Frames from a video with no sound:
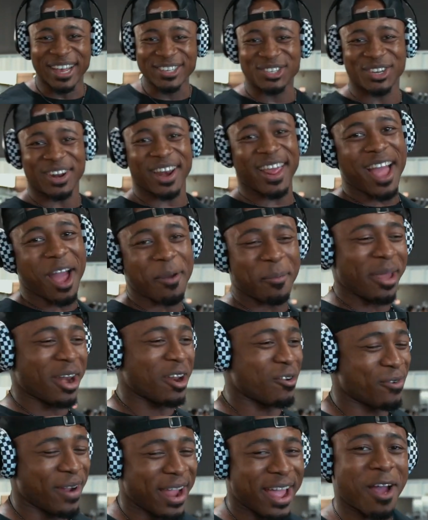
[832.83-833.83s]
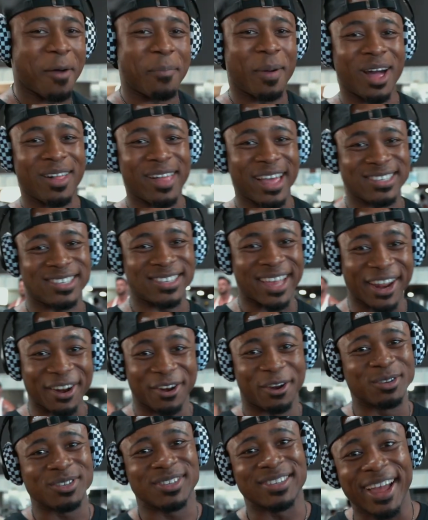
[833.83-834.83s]
Yesterday, I made a rant about like setting
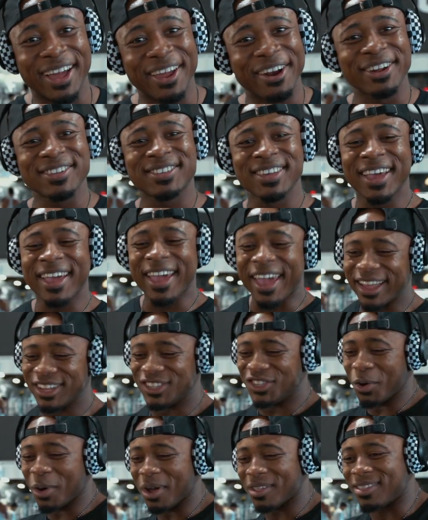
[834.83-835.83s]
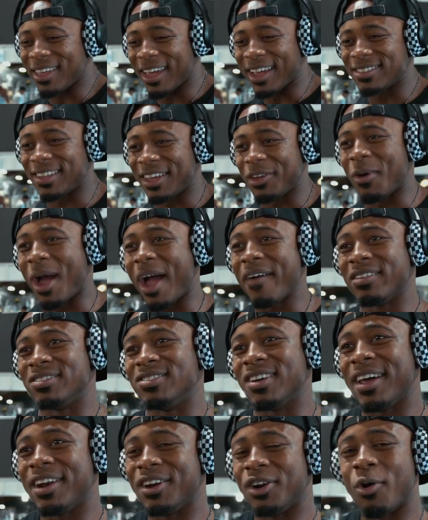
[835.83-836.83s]
new standards and doing things that you haven't
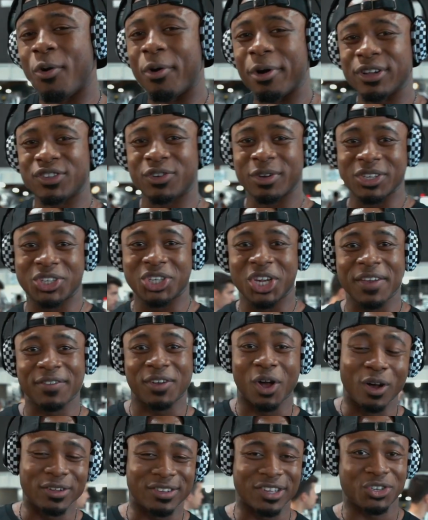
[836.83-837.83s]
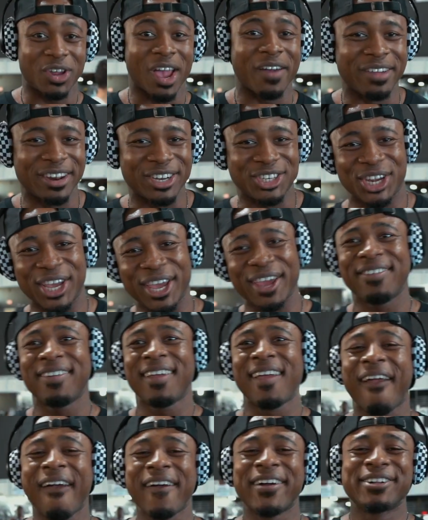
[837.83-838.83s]
done in order to achieve goals that you haven't achieved.
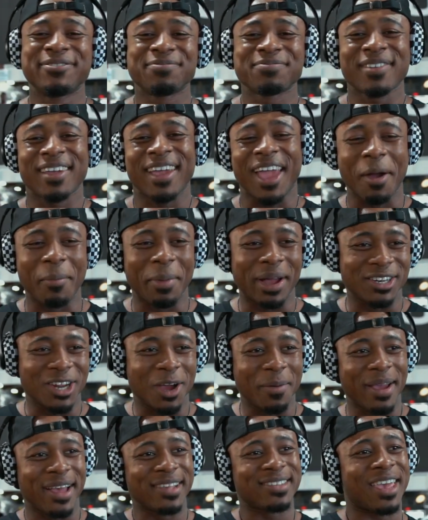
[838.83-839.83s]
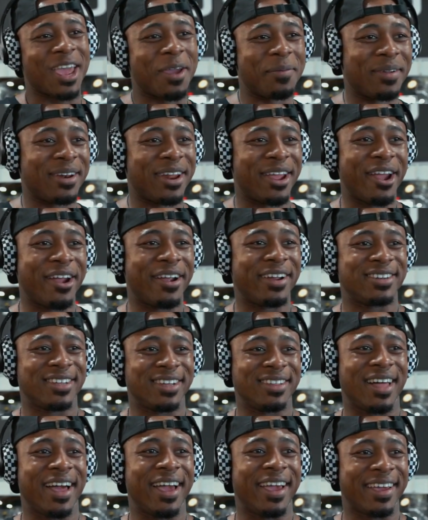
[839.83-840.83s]
And my dumbass came in here and
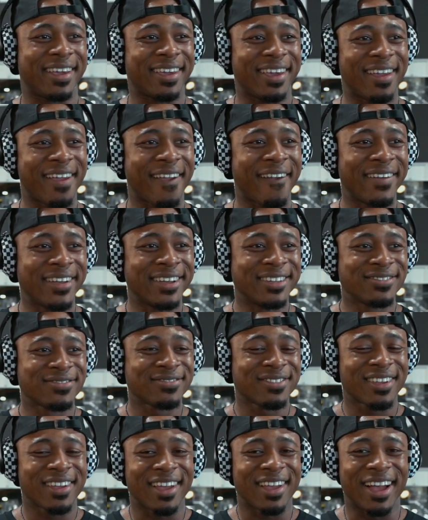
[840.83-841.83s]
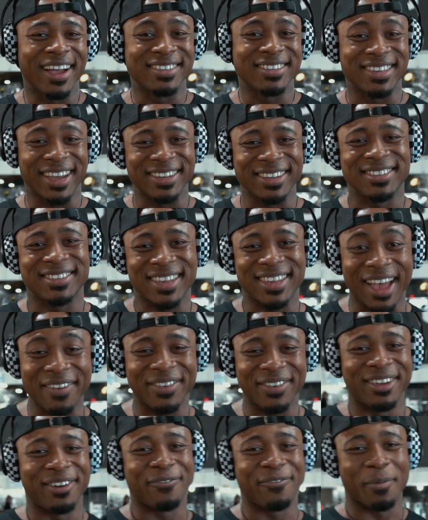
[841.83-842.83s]
did like a set of
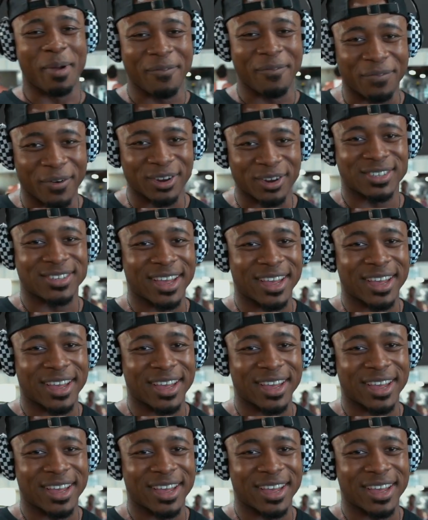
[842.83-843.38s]
seven for my first